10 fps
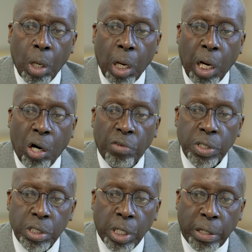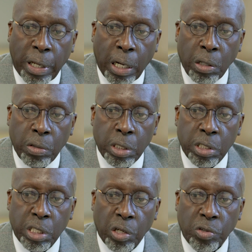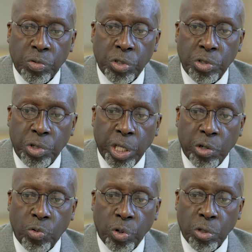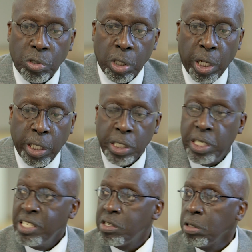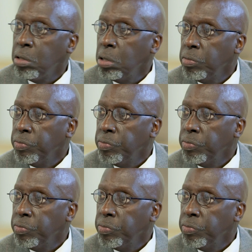I often say now that seldom do you hear words like decent.